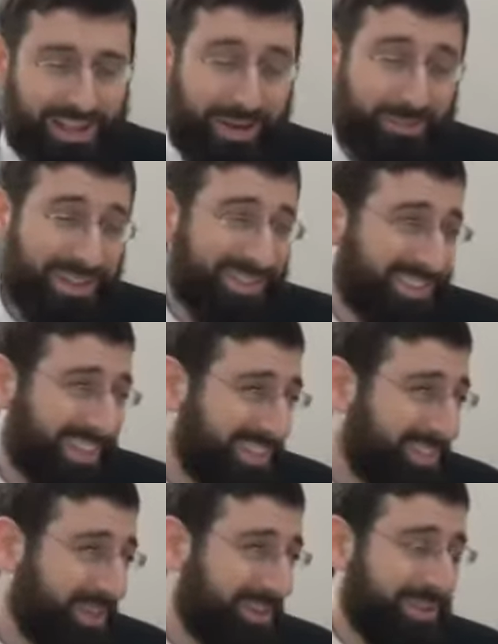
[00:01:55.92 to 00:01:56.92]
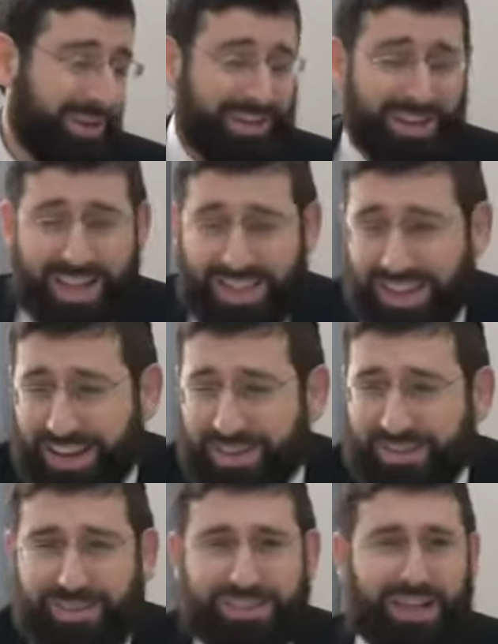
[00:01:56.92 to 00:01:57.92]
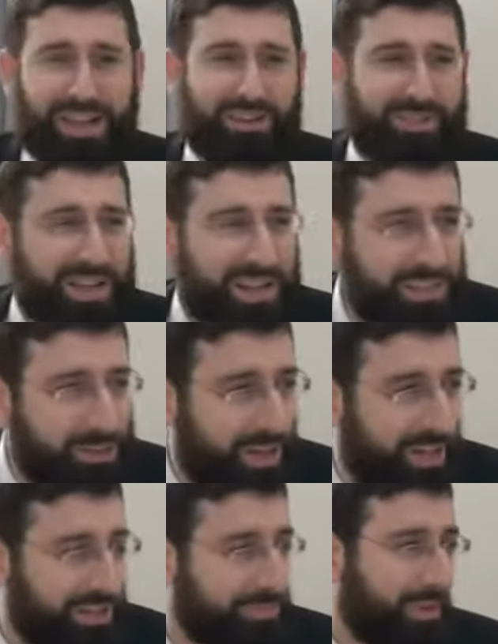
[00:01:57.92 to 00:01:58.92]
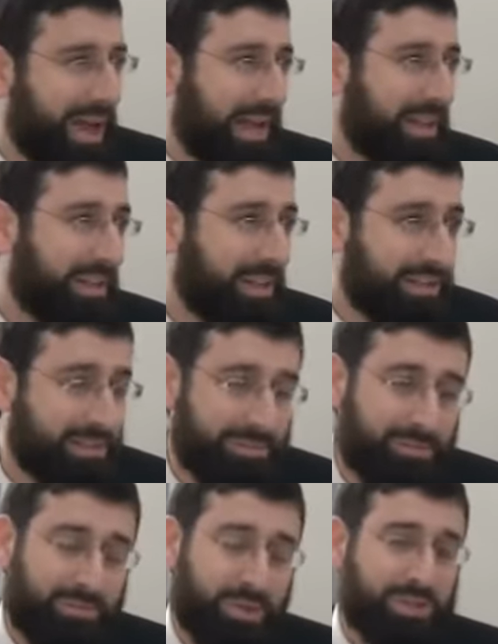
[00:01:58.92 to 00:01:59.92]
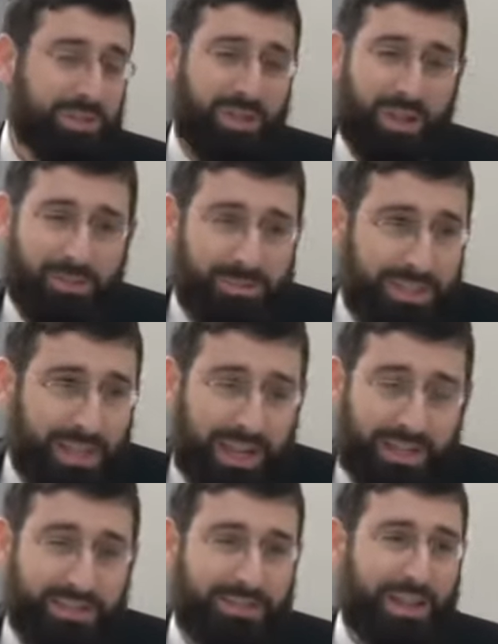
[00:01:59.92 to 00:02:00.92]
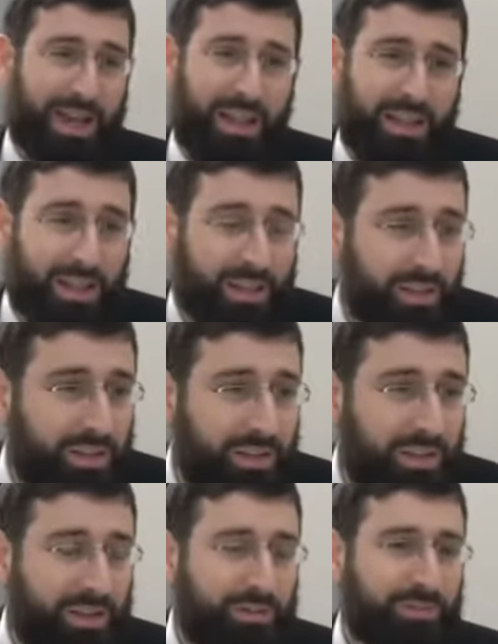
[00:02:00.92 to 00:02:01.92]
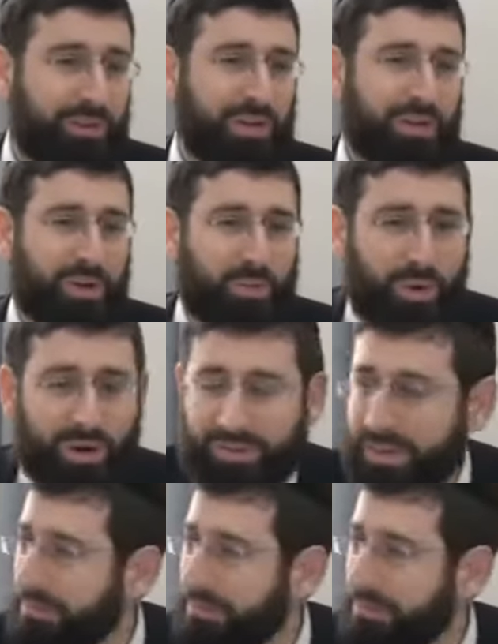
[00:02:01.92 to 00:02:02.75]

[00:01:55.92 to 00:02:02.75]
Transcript: I'm leaving, so I can say whatever I want. That even if the state of Israel is miraculous, most Gedolim said not to say hello for the War of